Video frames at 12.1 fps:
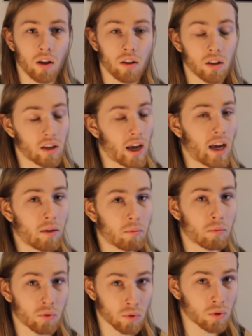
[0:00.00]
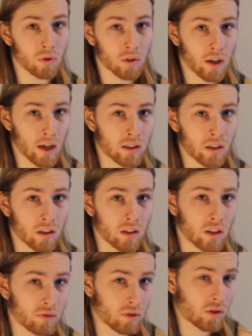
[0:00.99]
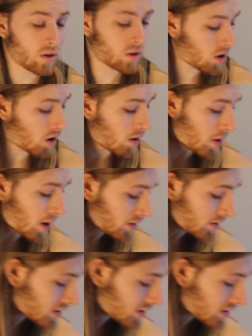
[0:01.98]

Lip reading: the game Brutal Legend. If you don't know about it,